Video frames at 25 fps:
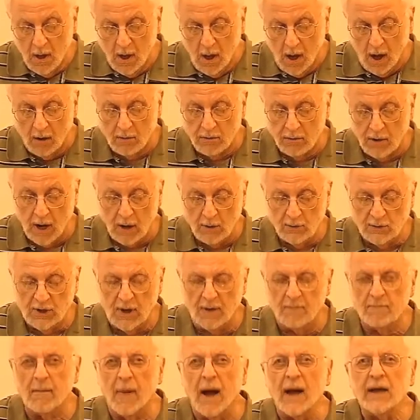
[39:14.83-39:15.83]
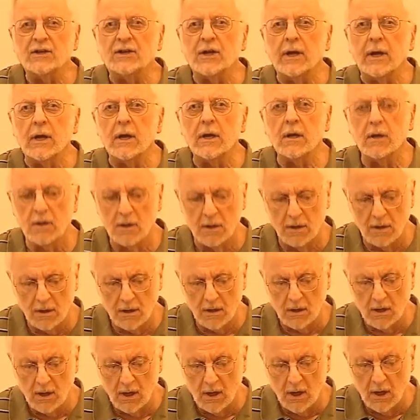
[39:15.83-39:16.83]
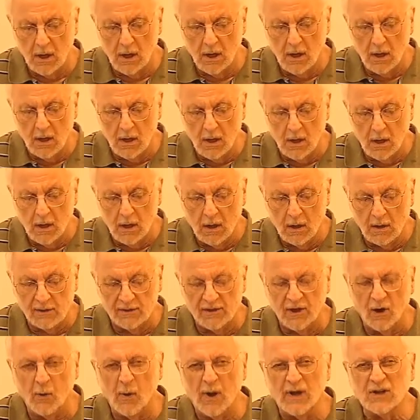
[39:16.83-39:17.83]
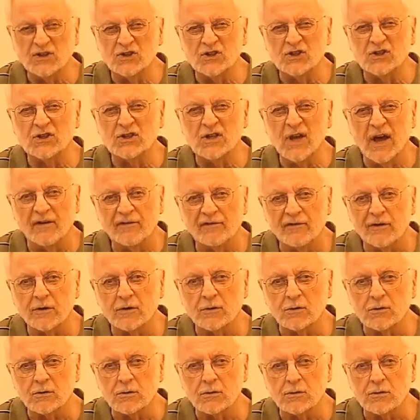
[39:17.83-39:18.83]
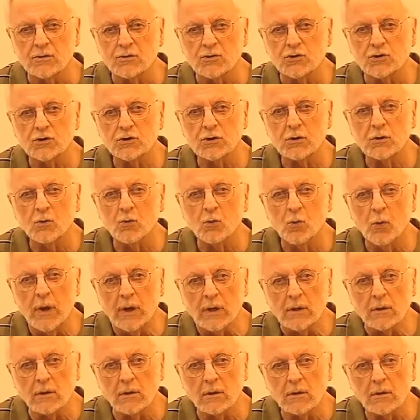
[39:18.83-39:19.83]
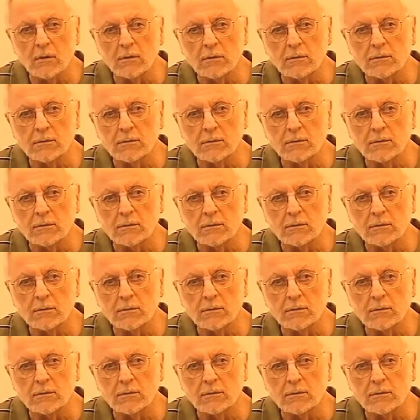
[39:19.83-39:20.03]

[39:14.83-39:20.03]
around a mighty, though a deafened will.